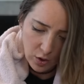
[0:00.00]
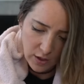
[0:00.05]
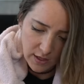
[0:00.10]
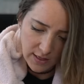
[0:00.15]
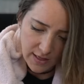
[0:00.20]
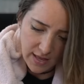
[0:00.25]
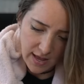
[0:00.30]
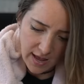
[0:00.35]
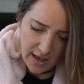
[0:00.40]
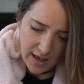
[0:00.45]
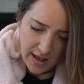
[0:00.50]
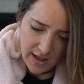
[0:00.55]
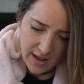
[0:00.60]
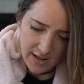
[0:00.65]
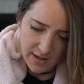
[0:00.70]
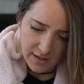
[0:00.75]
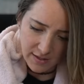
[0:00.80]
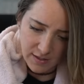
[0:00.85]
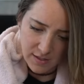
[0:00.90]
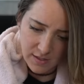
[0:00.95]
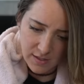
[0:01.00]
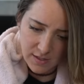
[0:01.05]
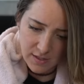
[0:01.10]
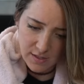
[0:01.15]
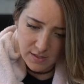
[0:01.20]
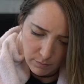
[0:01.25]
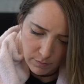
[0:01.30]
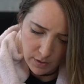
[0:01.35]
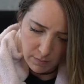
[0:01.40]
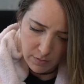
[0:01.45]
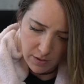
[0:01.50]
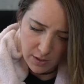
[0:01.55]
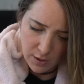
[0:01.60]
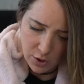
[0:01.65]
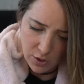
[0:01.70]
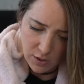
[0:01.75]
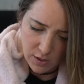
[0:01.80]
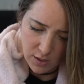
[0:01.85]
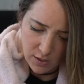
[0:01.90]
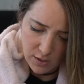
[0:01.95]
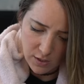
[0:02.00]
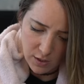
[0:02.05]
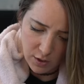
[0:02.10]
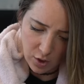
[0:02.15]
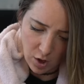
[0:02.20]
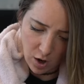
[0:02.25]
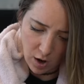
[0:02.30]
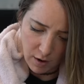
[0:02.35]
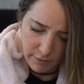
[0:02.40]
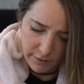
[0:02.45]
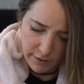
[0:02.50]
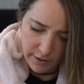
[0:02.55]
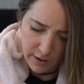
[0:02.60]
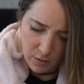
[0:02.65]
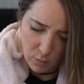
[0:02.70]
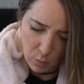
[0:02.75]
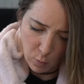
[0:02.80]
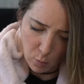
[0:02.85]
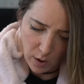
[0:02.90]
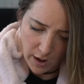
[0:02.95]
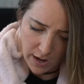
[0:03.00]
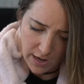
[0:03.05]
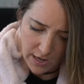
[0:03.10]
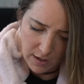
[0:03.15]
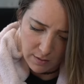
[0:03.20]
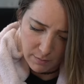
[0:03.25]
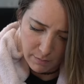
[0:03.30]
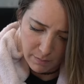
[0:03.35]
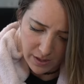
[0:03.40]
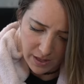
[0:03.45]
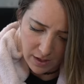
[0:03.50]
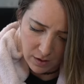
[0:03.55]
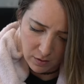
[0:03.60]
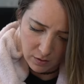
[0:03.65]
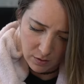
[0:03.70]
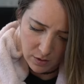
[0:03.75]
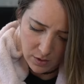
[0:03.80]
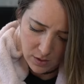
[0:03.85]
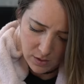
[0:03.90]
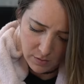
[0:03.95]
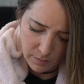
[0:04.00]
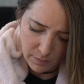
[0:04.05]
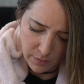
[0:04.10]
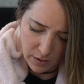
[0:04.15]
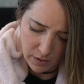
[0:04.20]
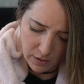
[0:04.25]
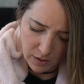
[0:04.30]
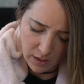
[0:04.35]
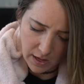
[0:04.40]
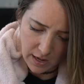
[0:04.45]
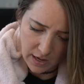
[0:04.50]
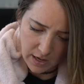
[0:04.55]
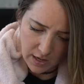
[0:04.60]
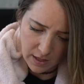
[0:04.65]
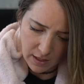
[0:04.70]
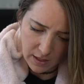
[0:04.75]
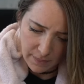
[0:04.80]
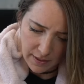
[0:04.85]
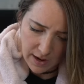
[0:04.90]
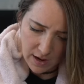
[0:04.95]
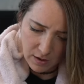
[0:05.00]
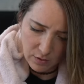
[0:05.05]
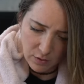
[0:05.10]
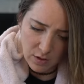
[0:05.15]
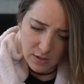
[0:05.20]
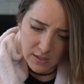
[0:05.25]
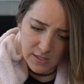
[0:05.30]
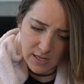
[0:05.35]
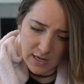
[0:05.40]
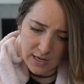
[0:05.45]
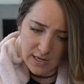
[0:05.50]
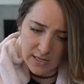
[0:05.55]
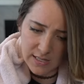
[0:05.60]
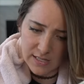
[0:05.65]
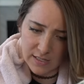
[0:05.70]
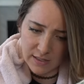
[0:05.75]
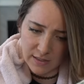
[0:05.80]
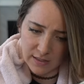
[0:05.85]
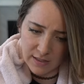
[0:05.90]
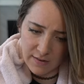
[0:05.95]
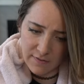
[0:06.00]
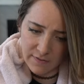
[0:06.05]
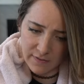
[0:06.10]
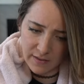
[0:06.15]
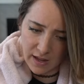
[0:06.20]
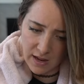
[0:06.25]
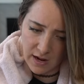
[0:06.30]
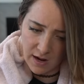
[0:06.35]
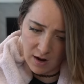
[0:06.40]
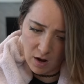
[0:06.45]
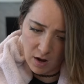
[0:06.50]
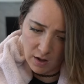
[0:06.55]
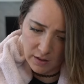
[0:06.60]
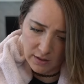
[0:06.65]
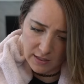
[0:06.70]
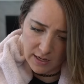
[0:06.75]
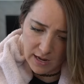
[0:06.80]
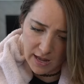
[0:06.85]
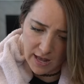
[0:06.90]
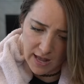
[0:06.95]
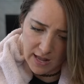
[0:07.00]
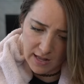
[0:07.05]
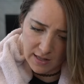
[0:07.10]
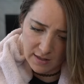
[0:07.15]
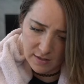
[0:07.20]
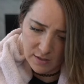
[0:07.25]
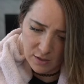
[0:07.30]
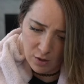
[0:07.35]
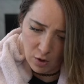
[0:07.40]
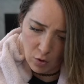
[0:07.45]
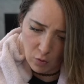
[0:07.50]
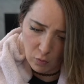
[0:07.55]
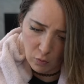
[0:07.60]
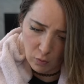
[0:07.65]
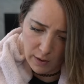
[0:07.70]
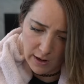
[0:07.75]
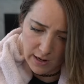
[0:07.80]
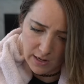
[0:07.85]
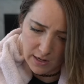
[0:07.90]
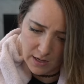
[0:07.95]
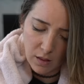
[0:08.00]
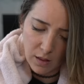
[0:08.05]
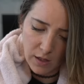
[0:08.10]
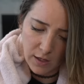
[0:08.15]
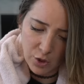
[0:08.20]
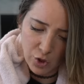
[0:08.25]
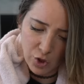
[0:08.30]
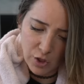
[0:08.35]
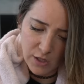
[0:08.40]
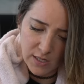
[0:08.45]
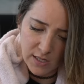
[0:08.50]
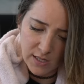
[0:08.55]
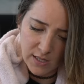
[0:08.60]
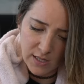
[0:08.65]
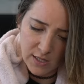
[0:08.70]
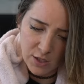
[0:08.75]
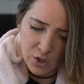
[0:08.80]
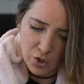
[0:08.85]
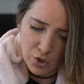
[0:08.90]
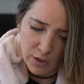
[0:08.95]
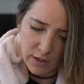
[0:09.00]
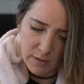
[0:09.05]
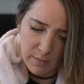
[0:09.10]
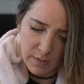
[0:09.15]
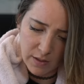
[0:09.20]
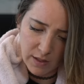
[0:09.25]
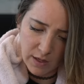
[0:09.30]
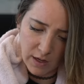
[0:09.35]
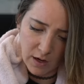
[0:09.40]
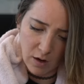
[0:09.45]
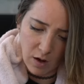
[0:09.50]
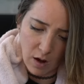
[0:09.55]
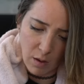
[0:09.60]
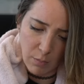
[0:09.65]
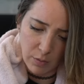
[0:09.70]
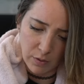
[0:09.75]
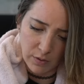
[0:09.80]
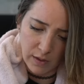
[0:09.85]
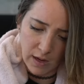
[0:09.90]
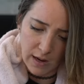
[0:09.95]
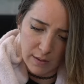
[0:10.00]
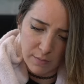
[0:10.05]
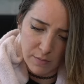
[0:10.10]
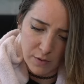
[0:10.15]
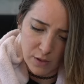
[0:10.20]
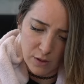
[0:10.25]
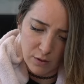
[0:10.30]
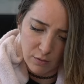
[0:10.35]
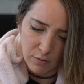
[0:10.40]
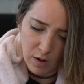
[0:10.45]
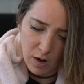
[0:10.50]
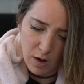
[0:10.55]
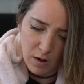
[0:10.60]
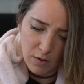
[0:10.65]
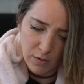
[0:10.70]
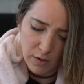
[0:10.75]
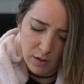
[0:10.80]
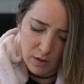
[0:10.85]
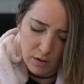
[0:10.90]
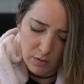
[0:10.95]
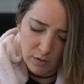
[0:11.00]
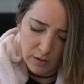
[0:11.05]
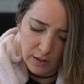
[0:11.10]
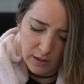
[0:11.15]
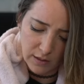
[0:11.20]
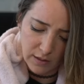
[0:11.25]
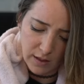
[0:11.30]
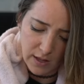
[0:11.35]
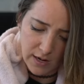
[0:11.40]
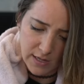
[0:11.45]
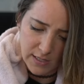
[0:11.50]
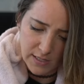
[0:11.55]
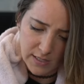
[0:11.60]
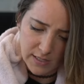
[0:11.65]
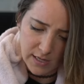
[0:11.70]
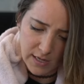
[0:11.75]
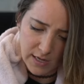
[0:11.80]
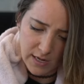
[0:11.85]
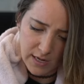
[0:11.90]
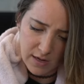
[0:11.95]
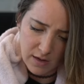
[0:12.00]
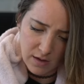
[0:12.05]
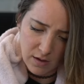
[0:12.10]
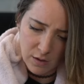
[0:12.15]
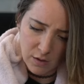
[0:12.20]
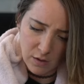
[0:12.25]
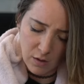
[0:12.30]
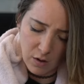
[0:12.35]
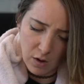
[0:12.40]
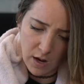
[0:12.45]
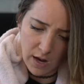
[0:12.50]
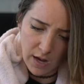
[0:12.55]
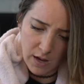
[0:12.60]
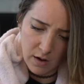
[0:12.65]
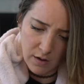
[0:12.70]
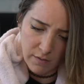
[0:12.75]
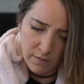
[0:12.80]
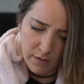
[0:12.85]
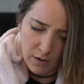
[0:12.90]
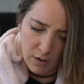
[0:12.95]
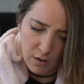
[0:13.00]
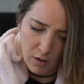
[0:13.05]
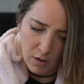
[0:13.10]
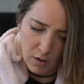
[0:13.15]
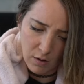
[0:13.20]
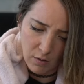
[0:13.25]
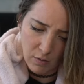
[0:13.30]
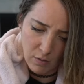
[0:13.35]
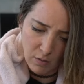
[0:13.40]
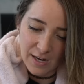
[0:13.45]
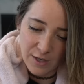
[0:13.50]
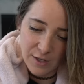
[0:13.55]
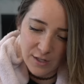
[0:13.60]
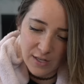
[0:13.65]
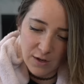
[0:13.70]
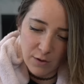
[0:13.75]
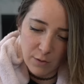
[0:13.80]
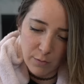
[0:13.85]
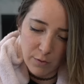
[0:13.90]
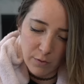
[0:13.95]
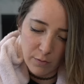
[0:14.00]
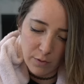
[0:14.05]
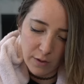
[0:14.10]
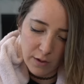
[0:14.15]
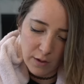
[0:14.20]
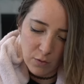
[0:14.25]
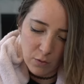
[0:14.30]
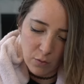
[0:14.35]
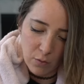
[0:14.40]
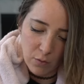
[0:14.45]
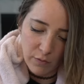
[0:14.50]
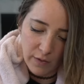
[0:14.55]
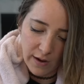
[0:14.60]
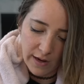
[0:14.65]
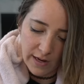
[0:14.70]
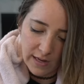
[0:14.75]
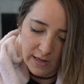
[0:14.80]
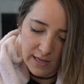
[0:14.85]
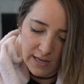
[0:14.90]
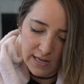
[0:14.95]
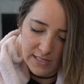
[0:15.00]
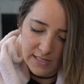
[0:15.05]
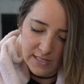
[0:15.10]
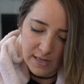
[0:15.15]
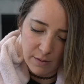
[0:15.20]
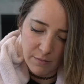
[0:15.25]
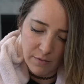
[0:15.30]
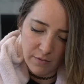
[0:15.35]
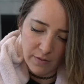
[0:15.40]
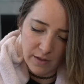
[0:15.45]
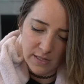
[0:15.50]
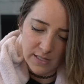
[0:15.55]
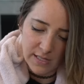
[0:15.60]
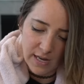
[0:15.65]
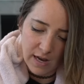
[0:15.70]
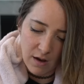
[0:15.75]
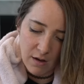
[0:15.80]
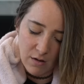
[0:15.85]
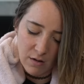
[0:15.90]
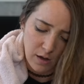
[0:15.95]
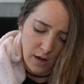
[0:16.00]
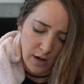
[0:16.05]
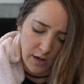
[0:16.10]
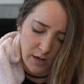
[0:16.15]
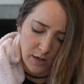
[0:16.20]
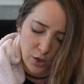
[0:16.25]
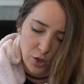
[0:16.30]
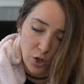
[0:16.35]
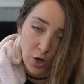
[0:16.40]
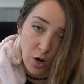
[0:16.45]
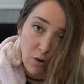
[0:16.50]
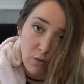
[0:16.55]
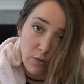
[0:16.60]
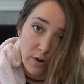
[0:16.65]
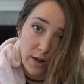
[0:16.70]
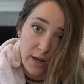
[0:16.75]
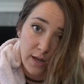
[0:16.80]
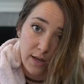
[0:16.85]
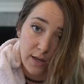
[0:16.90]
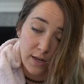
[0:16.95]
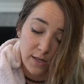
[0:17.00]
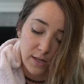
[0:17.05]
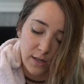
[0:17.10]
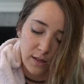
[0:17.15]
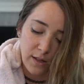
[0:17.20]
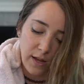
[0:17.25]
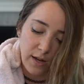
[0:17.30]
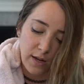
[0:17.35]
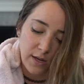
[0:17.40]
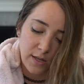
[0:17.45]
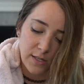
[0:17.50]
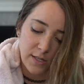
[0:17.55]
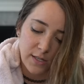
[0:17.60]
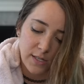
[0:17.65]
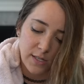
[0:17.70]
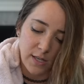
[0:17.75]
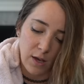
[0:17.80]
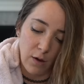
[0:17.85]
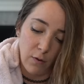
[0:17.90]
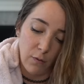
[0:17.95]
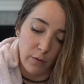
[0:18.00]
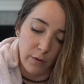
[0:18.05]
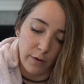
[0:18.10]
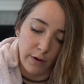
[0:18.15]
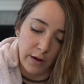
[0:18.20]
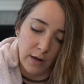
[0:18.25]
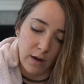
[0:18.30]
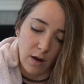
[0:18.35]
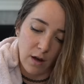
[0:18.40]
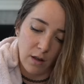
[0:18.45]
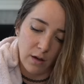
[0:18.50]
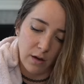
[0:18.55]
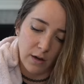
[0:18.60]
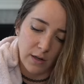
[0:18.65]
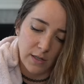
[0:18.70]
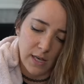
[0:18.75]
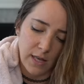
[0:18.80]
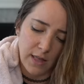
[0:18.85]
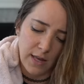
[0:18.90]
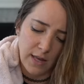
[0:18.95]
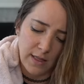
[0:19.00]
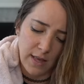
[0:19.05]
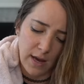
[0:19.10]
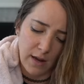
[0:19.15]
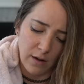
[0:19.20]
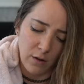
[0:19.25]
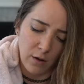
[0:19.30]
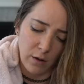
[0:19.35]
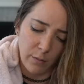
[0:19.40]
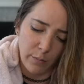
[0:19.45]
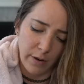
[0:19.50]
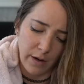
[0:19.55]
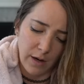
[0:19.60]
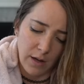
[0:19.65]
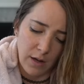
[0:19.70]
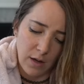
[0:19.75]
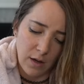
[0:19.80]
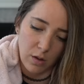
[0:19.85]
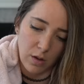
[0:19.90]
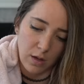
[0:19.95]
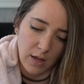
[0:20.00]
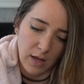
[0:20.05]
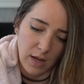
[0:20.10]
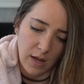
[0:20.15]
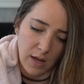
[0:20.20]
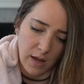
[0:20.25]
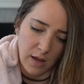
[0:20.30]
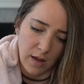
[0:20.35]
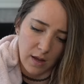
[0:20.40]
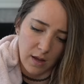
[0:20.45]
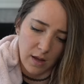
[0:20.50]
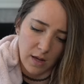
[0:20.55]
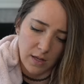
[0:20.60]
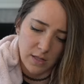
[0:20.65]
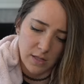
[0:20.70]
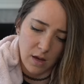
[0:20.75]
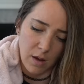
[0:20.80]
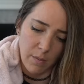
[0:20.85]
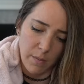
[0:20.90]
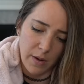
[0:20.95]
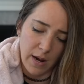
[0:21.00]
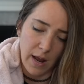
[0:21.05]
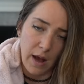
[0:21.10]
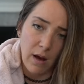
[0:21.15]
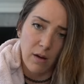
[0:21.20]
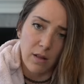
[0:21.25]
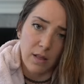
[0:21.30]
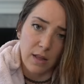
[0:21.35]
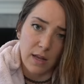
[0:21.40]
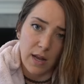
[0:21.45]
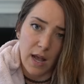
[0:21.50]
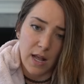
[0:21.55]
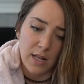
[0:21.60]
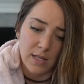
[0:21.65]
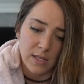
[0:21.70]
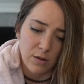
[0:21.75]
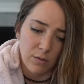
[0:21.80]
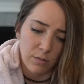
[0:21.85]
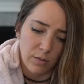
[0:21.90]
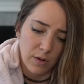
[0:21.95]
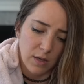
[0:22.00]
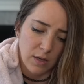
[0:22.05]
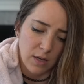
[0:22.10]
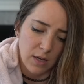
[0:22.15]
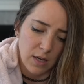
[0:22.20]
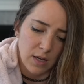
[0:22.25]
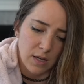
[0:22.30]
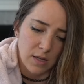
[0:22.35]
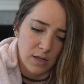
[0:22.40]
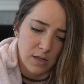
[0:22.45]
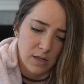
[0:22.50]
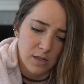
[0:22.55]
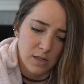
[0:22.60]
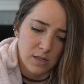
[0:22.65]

Look at the ends. Maybe it's just because they're covered in white pills, but like, that looks like it's lifting on the ends already. Like, she did this treatment like a couple times in a row, you know, and like let it sit. So I don't even know. I just think it would be really cool if I could get some of this out. I could tone it into like a silvery color. So I think that'd look pretty. Look it. It's coming out of the ends. It really is.